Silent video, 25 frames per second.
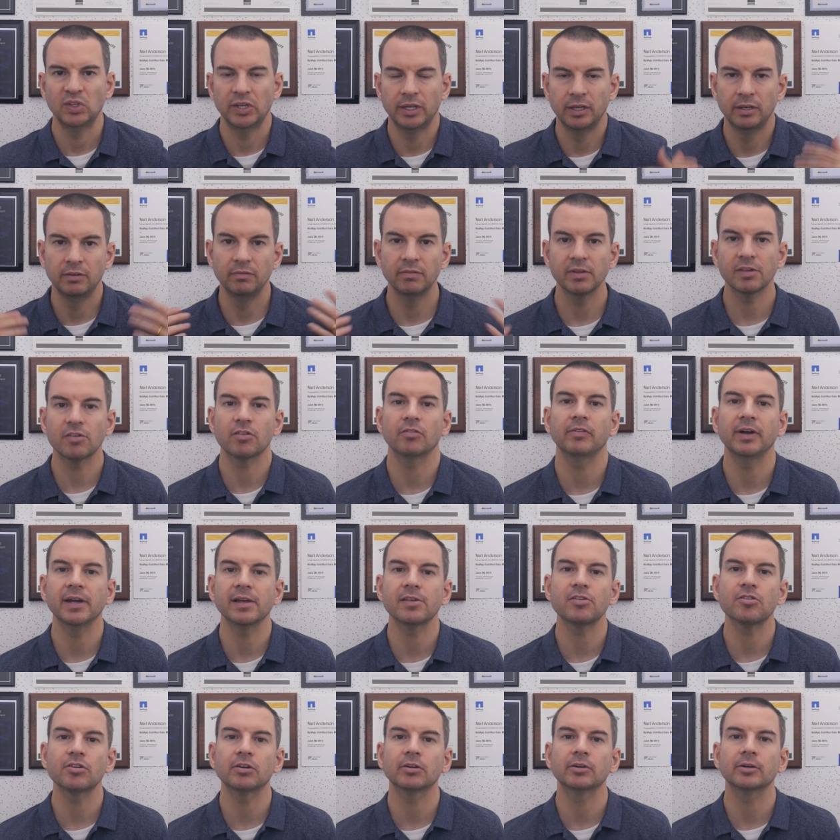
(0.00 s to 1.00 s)
In this
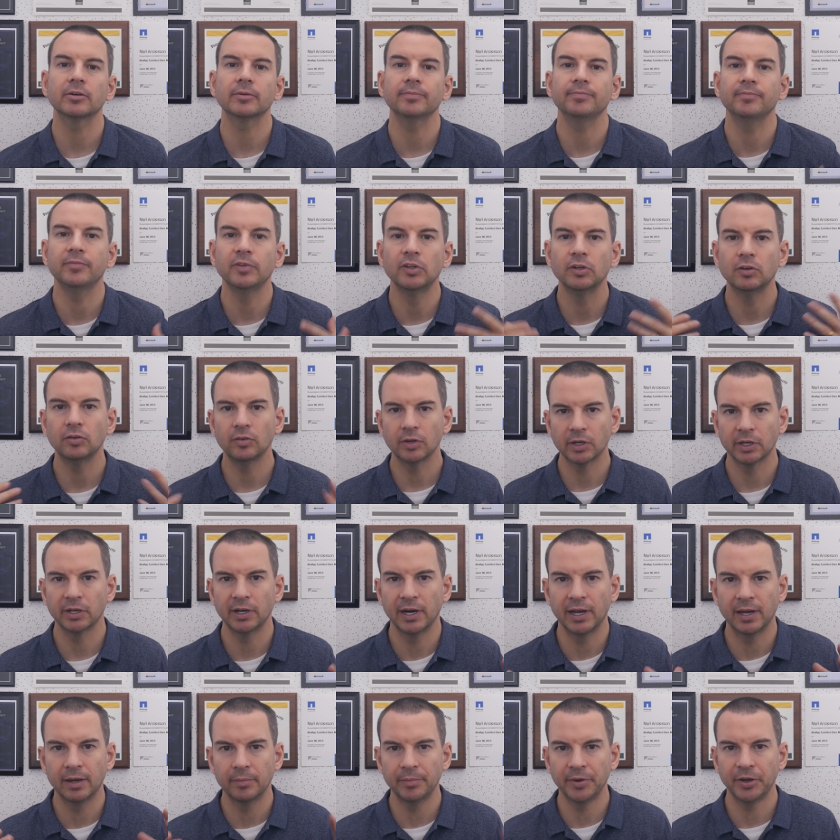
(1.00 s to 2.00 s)
lecture, you'll
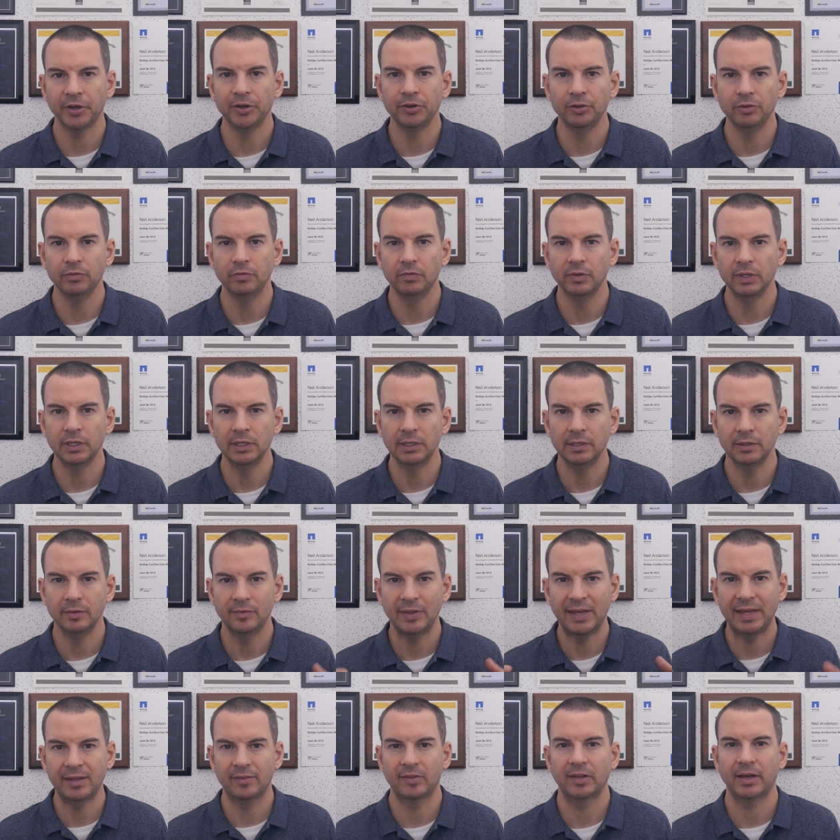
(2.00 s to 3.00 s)
learn about the
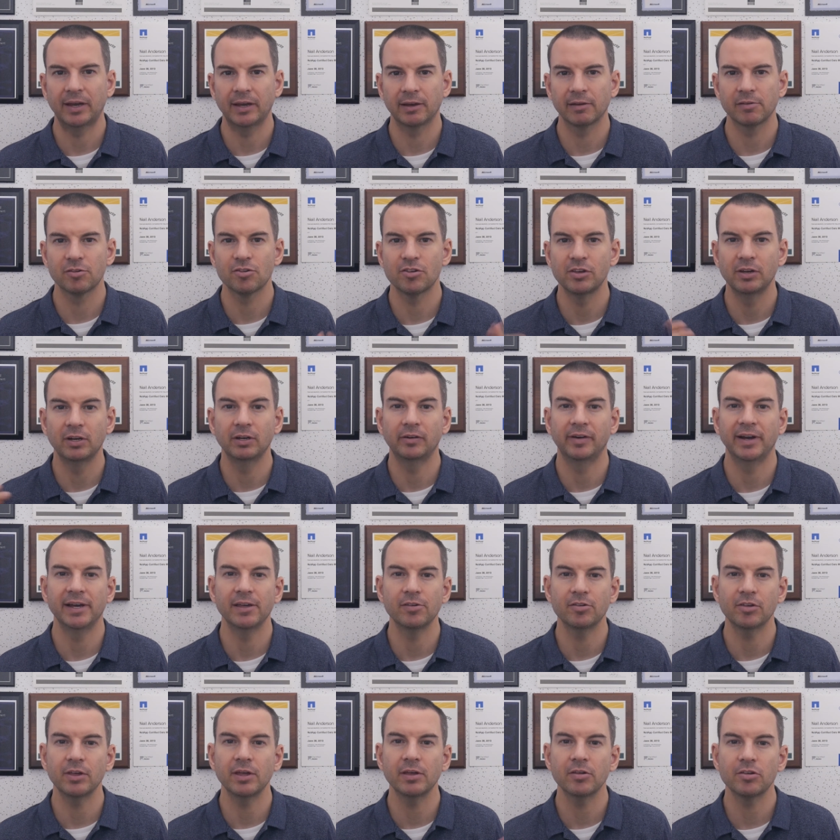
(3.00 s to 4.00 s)
data
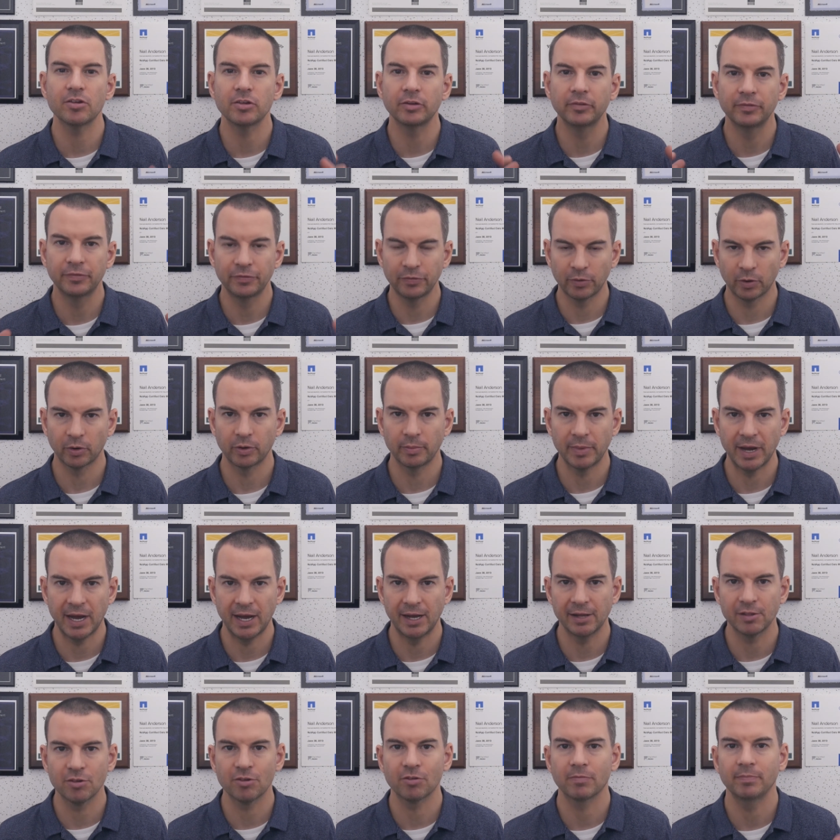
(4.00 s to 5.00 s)
serialization
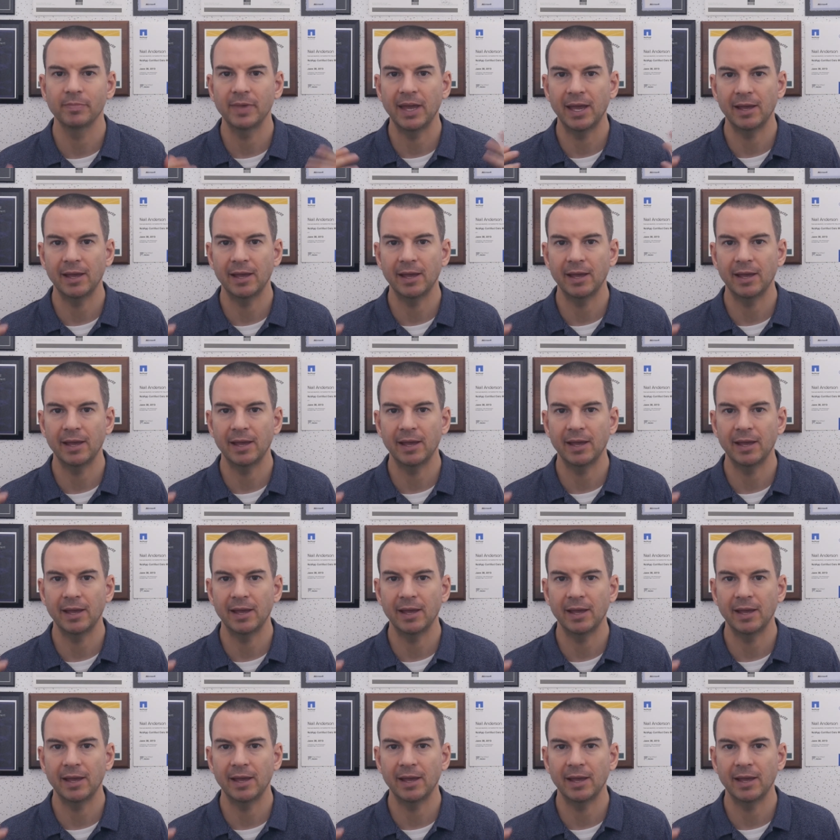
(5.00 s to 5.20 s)
formats